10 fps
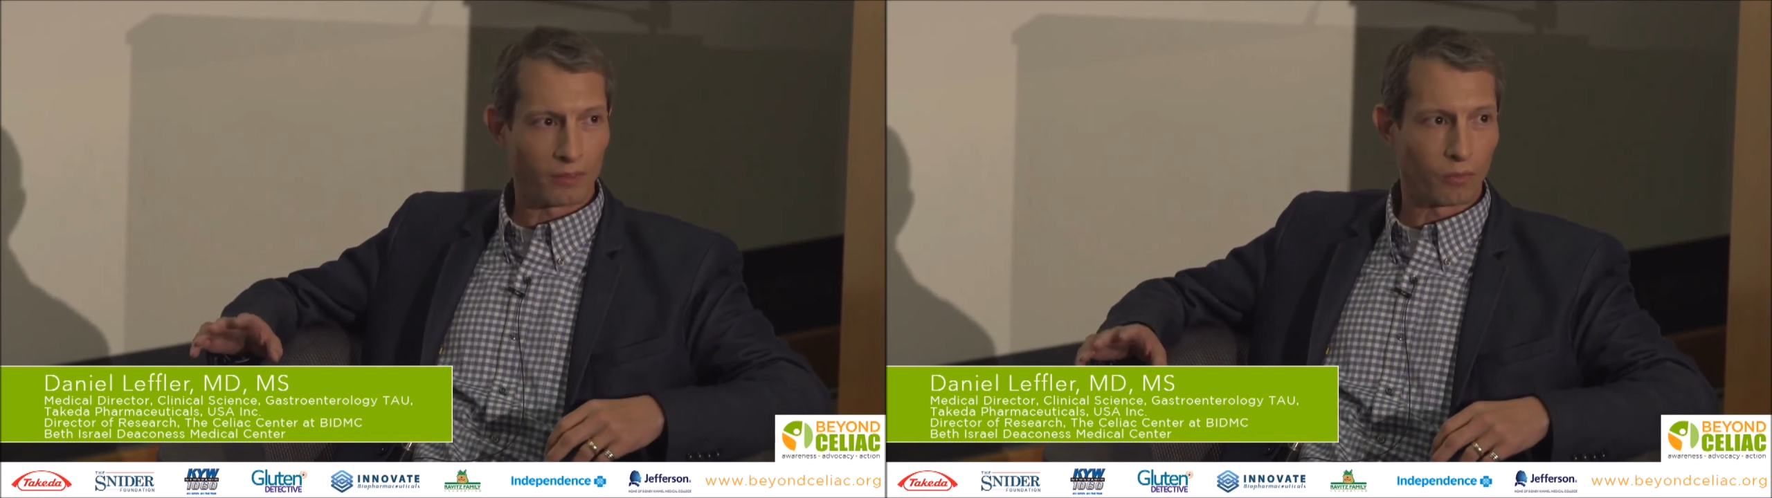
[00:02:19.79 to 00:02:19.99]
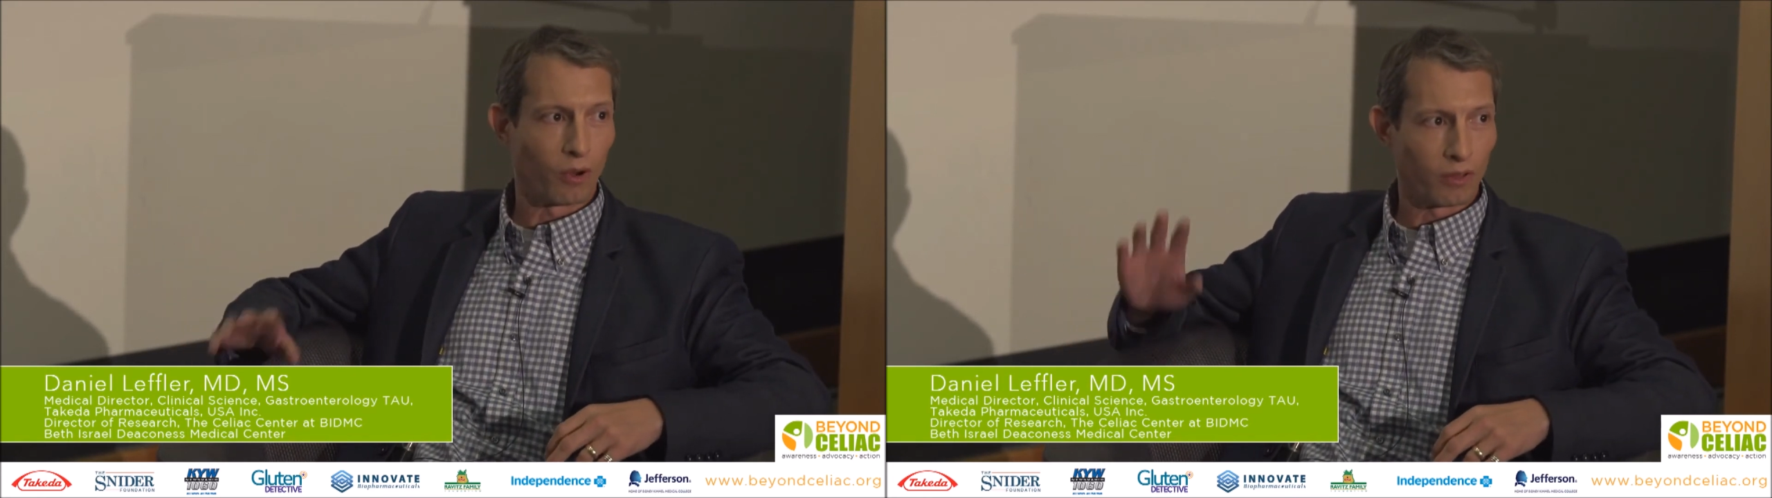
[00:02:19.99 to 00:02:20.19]

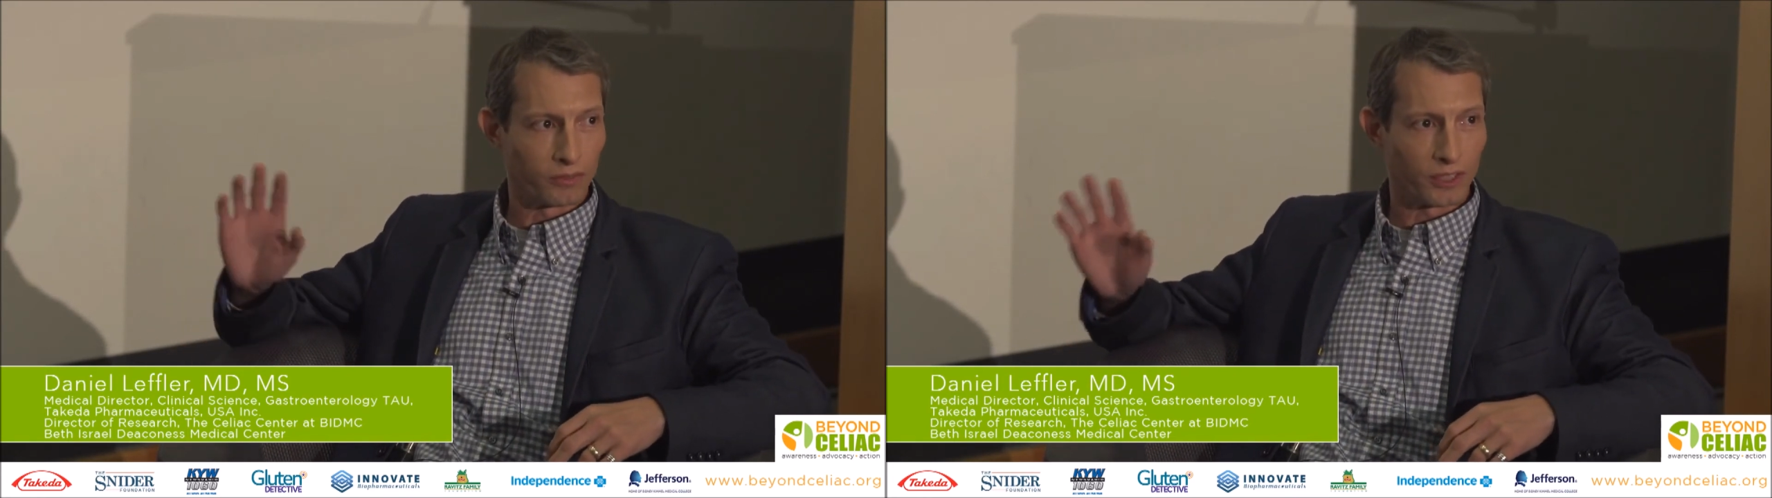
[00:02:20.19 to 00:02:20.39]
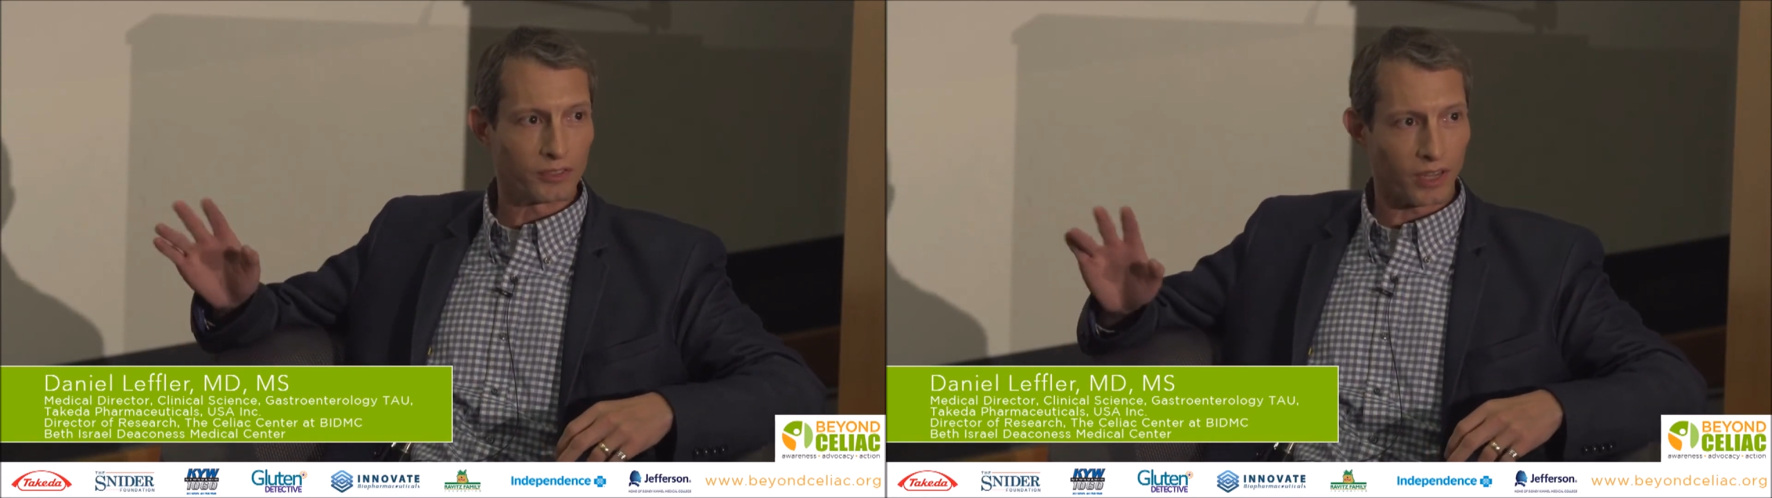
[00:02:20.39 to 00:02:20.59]
the role of
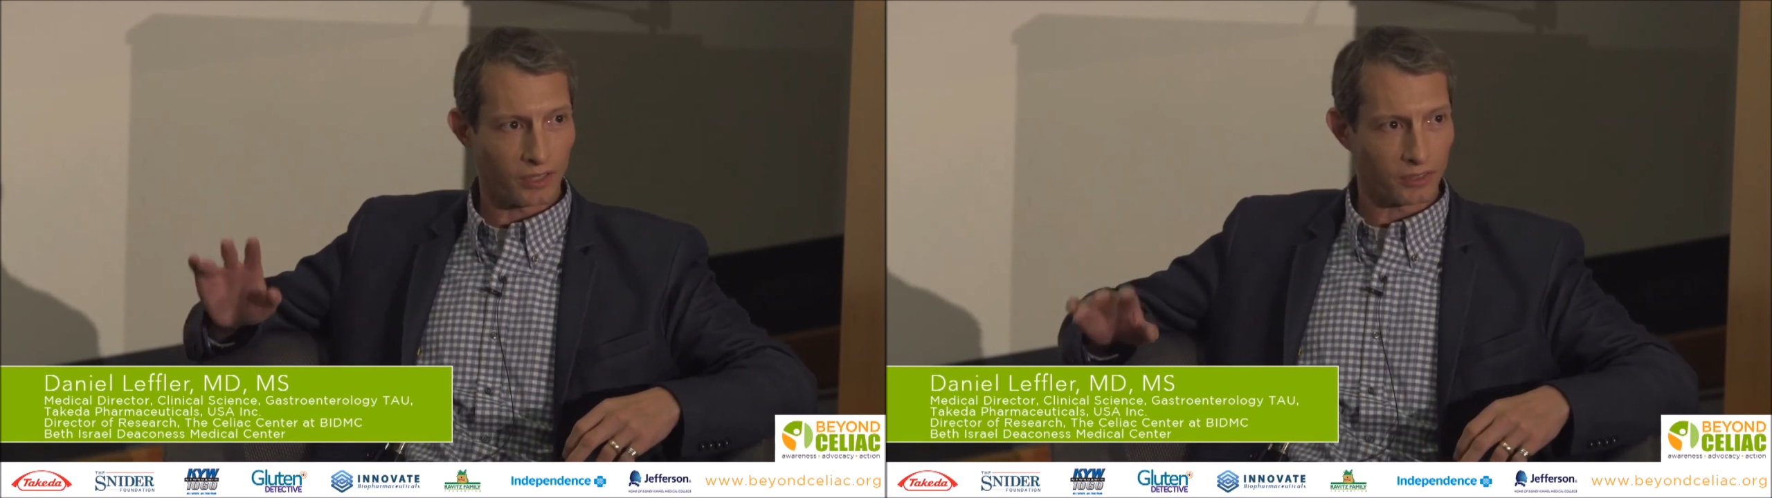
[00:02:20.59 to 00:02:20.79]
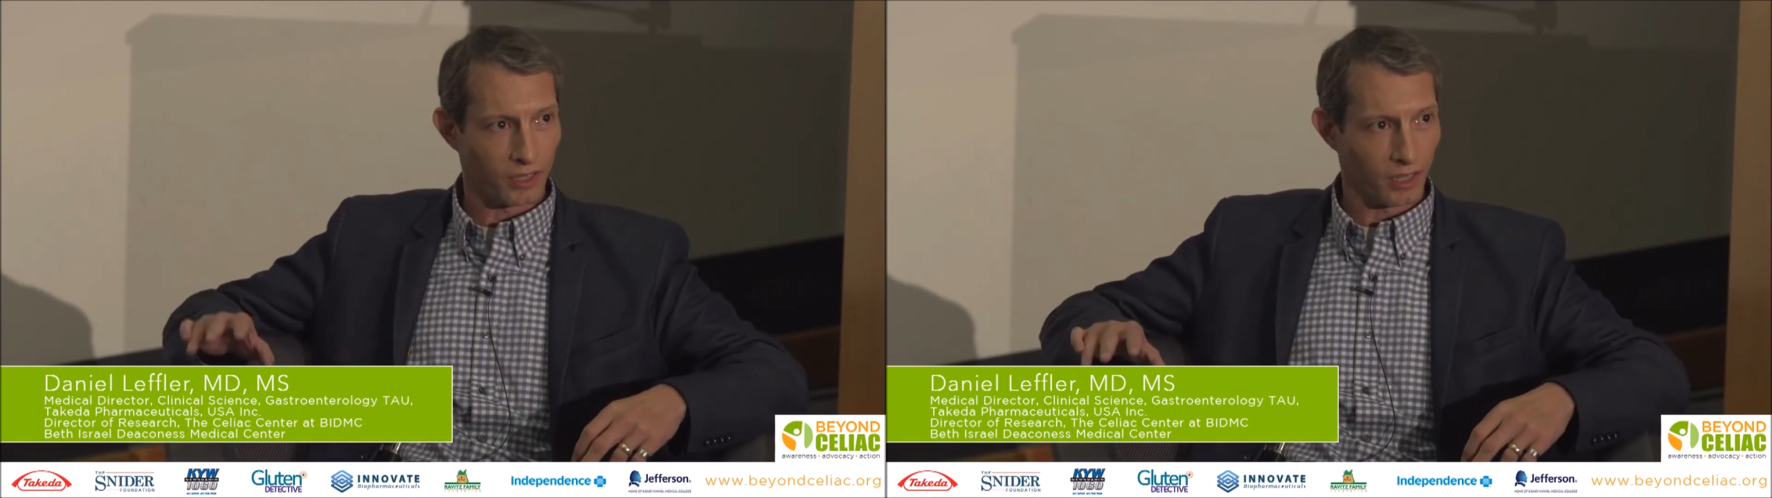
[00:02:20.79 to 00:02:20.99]

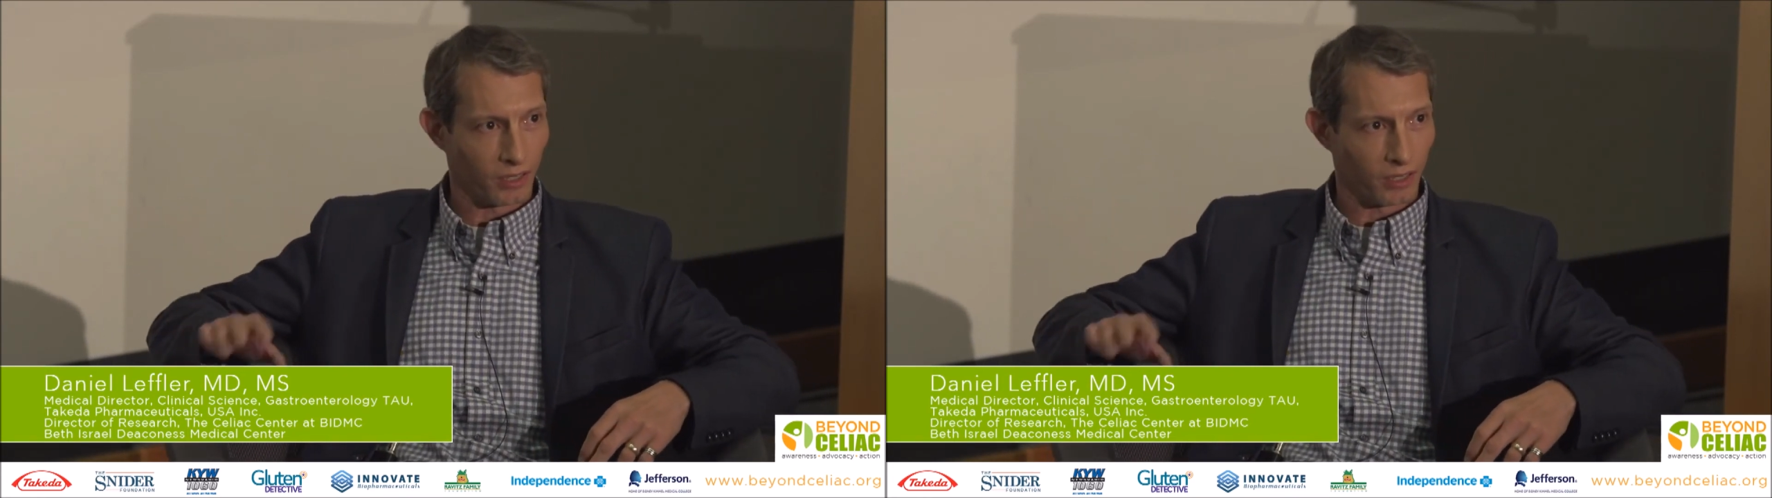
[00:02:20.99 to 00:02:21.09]
C-section